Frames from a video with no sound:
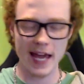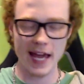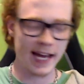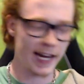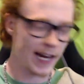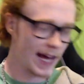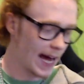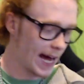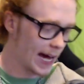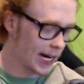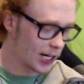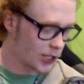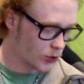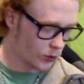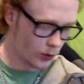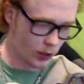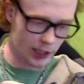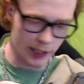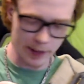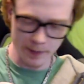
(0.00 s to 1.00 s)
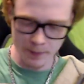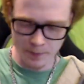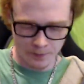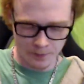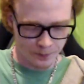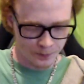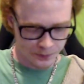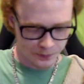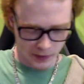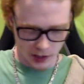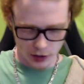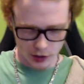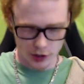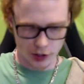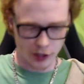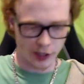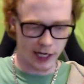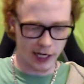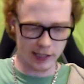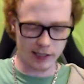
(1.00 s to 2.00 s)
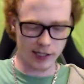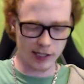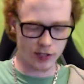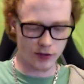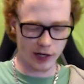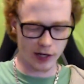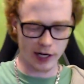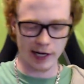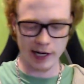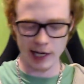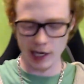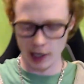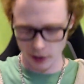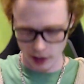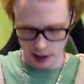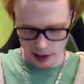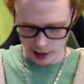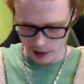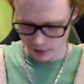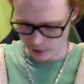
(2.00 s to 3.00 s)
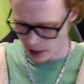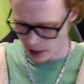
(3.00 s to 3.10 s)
And actually, I'll show you guys this right now while I